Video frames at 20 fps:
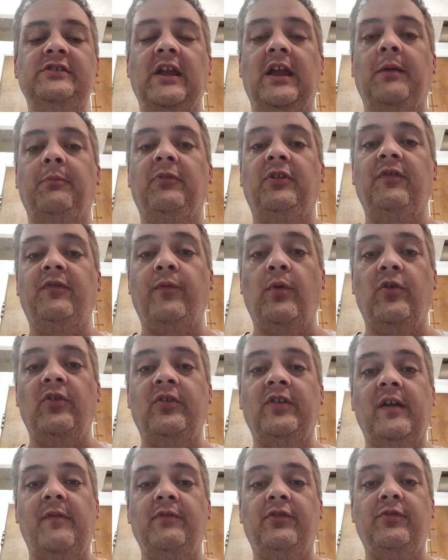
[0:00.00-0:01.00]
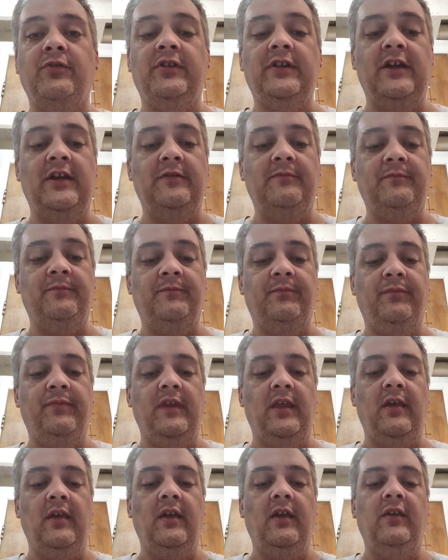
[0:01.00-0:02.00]
James 4 7 through 10.
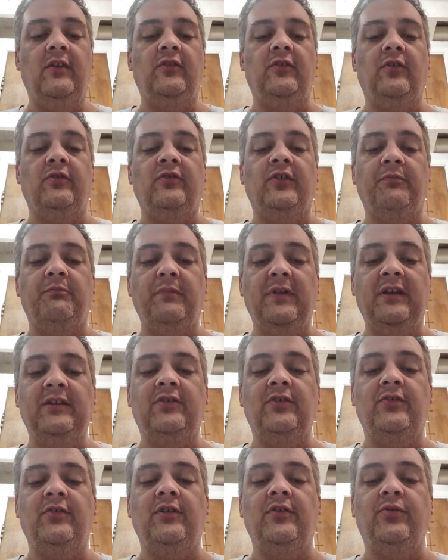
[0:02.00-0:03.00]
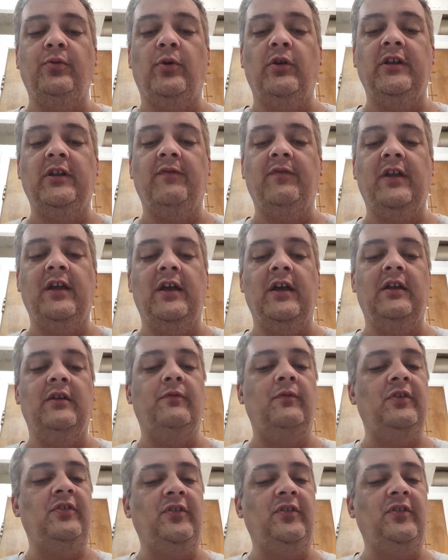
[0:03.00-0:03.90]
So submit to the authority of God.